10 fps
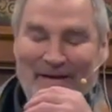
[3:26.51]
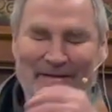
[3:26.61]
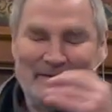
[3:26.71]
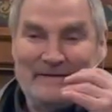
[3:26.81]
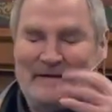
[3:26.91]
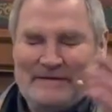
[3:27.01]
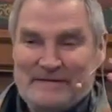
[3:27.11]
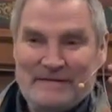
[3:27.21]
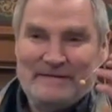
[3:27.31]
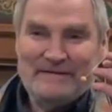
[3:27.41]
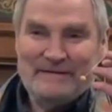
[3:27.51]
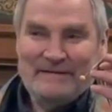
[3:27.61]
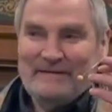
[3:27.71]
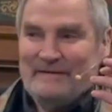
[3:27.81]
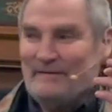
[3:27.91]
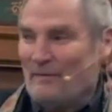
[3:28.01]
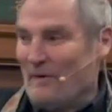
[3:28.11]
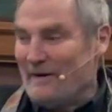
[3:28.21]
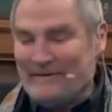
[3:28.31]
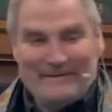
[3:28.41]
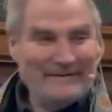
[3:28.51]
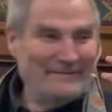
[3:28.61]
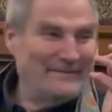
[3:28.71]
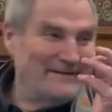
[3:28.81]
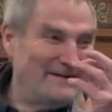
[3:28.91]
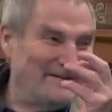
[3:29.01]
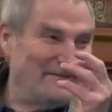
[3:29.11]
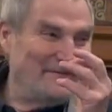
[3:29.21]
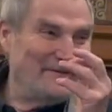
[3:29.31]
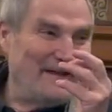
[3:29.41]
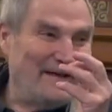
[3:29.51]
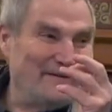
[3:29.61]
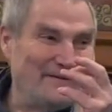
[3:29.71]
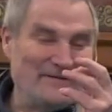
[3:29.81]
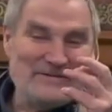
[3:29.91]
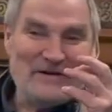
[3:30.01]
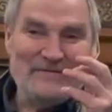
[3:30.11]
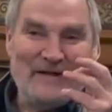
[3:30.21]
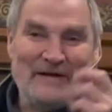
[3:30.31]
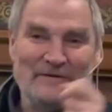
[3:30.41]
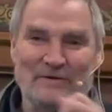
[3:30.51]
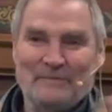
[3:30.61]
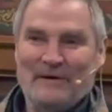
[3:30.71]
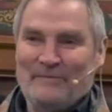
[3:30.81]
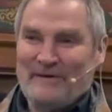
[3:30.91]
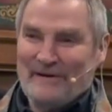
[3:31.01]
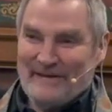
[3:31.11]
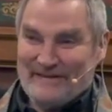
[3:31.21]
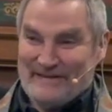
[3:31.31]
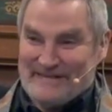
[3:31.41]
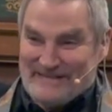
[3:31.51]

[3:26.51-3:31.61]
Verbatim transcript: And the guy said, what? What did I do for that, to deserve that? And Yun-men went like this.